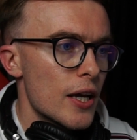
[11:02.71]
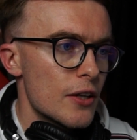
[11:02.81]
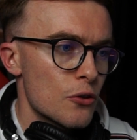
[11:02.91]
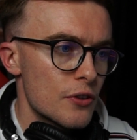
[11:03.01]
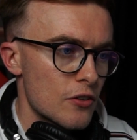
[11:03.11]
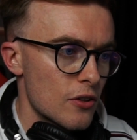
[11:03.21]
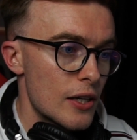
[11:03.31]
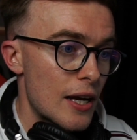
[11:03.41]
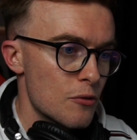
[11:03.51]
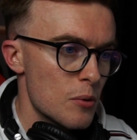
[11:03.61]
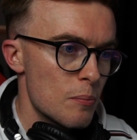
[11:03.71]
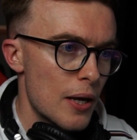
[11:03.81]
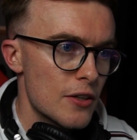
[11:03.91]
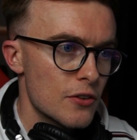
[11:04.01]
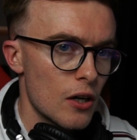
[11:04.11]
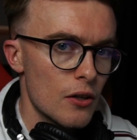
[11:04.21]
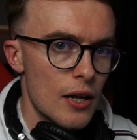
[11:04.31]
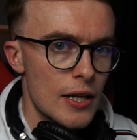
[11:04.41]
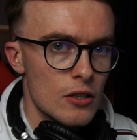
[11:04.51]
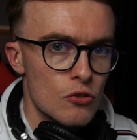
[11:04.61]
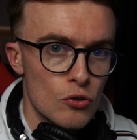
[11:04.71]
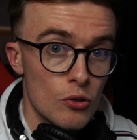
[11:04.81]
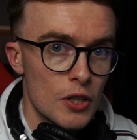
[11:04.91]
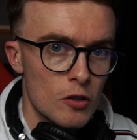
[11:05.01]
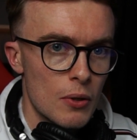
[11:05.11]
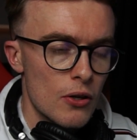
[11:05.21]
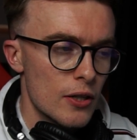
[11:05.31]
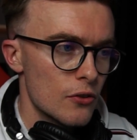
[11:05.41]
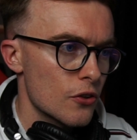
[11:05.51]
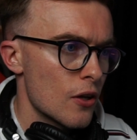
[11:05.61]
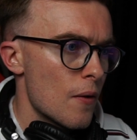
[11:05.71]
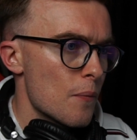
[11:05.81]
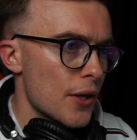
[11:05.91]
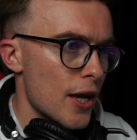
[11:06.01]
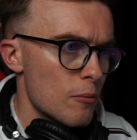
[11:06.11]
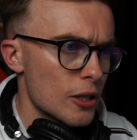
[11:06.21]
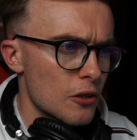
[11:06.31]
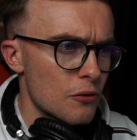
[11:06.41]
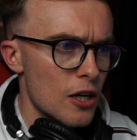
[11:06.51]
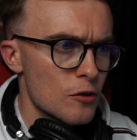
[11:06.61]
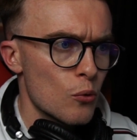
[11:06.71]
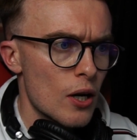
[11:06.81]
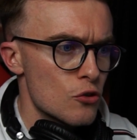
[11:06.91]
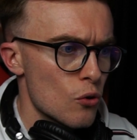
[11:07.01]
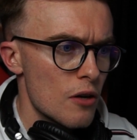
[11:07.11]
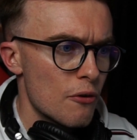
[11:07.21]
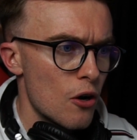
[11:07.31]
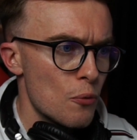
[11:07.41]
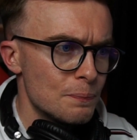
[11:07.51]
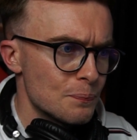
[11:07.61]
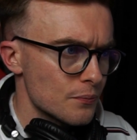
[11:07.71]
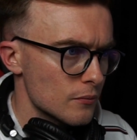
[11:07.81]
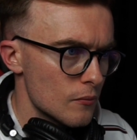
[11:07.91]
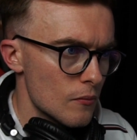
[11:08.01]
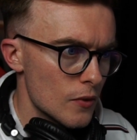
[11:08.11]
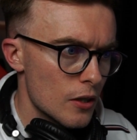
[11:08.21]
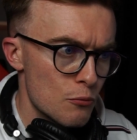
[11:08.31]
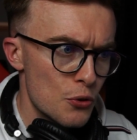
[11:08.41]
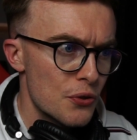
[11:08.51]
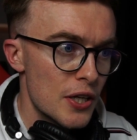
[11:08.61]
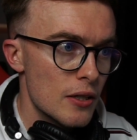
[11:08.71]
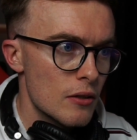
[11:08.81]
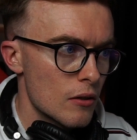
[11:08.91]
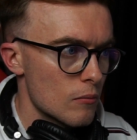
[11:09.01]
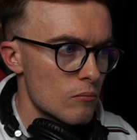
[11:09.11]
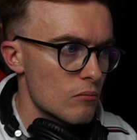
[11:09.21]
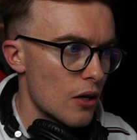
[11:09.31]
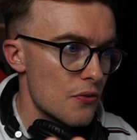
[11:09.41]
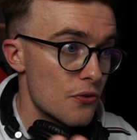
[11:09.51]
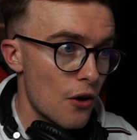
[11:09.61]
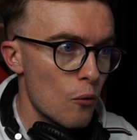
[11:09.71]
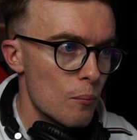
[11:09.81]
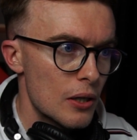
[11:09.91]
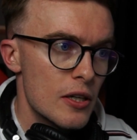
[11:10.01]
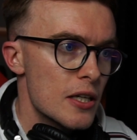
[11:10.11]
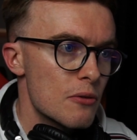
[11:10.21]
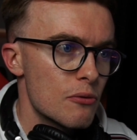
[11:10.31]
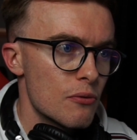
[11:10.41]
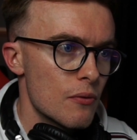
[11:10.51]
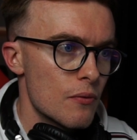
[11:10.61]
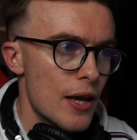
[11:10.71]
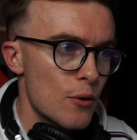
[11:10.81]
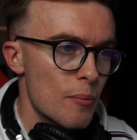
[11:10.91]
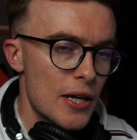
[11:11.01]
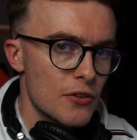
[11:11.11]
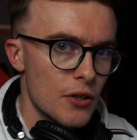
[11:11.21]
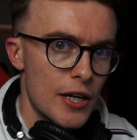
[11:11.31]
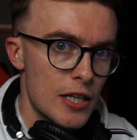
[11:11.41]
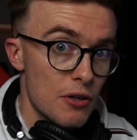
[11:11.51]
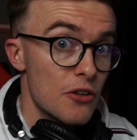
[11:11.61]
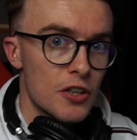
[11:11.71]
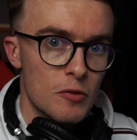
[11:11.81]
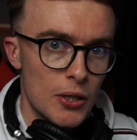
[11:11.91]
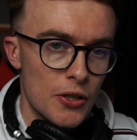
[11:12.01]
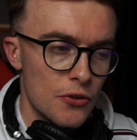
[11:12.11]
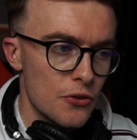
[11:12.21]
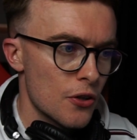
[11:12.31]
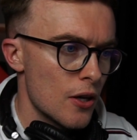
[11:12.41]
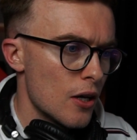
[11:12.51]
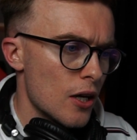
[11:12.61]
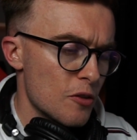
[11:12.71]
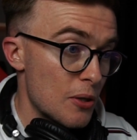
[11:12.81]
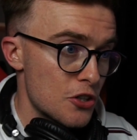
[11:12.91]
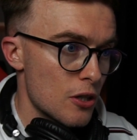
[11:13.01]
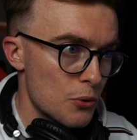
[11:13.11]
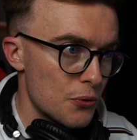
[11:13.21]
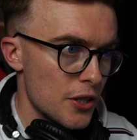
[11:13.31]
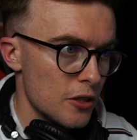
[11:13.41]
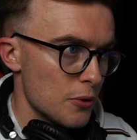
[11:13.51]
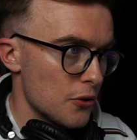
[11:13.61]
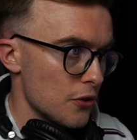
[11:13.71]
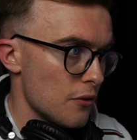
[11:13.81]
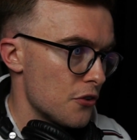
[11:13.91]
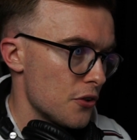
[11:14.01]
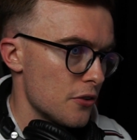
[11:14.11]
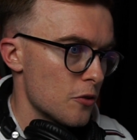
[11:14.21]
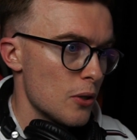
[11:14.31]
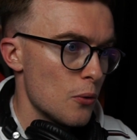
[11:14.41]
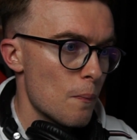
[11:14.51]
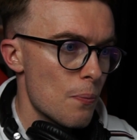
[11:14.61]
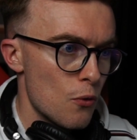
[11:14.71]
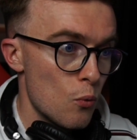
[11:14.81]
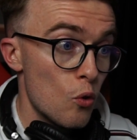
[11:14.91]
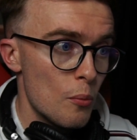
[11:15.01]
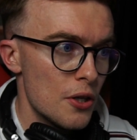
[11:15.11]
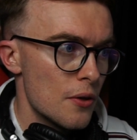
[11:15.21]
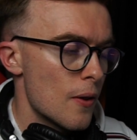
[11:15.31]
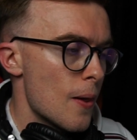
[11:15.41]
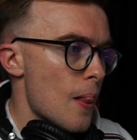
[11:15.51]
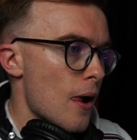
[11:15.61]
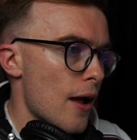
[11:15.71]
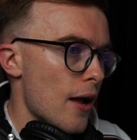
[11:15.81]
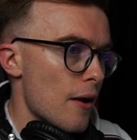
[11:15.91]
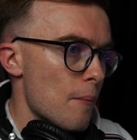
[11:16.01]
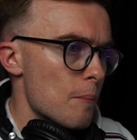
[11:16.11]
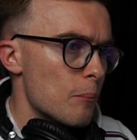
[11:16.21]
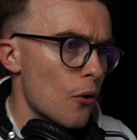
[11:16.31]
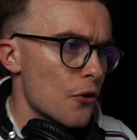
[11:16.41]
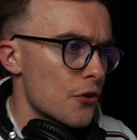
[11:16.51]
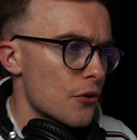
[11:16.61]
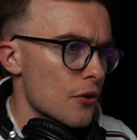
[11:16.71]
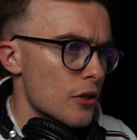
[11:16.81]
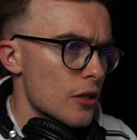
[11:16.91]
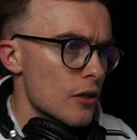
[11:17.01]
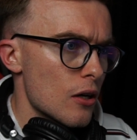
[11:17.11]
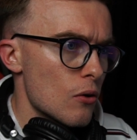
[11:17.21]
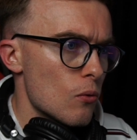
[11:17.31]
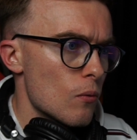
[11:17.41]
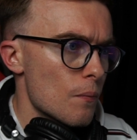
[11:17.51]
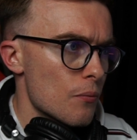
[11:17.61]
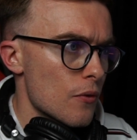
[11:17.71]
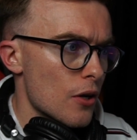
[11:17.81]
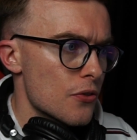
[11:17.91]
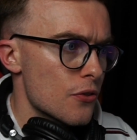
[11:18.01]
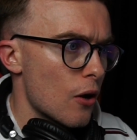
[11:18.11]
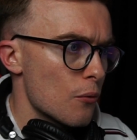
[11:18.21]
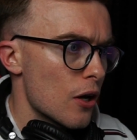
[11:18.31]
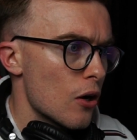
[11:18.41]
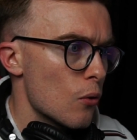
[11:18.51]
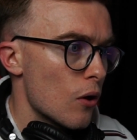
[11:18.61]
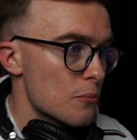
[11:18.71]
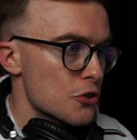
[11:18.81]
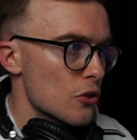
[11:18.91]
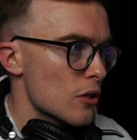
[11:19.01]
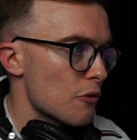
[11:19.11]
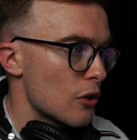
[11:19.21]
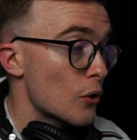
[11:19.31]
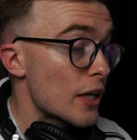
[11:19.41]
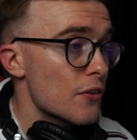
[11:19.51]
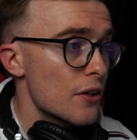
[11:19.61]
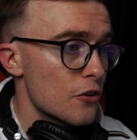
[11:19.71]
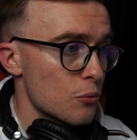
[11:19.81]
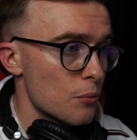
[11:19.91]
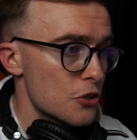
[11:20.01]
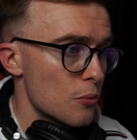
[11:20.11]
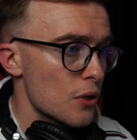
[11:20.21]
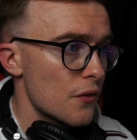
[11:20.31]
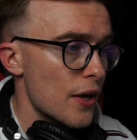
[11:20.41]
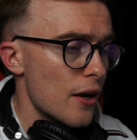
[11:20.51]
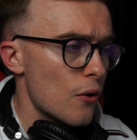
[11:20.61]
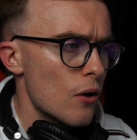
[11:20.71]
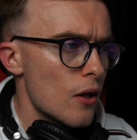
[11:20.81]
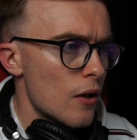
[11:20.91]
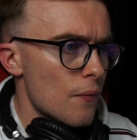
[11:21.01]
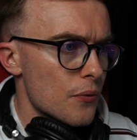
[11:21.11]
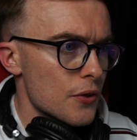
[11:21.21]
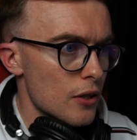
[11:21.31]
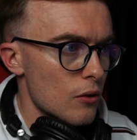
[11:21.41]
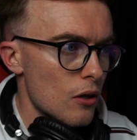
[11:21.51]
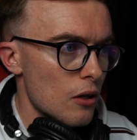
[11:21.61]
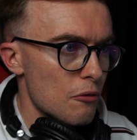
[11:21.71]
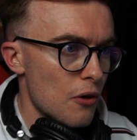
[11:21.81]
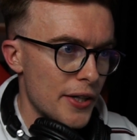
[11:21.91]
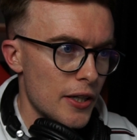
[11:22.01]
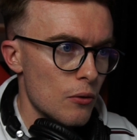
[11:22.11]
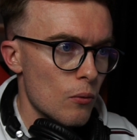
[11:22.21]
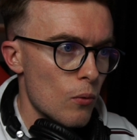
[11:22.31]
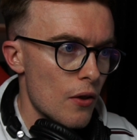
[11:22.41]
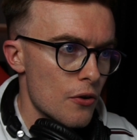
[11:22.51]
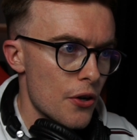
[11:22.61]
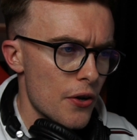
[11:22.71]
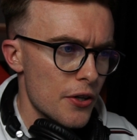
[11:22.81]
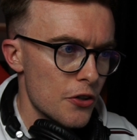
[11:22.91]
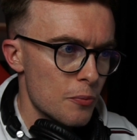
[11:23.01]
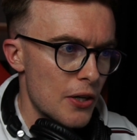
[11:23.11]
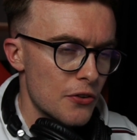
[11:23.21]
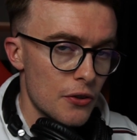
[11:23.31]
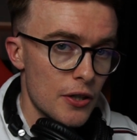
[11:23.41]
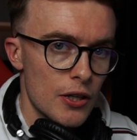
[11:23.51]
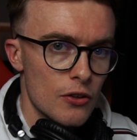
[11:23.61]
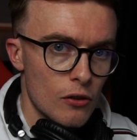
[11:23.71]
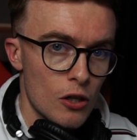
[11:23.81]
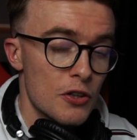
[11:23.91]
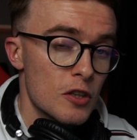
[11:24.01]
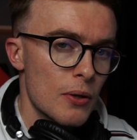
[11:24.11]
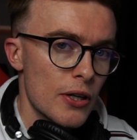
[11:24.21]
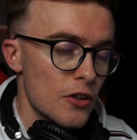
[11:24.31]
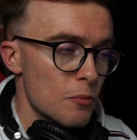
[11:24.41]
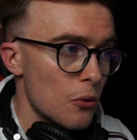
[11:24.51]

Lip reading: It doesn't necessarily have to be based on any true experience. Like, as far as I'm aware, Drive Home and Routine, I don't believe they were based on any of his experiences, especially not Routine, because obviously it's about the woman. But, you know, I don't know. I'm sure if I look into this one, which I will now, you know, I'll find out whether or not it is based on his life experience.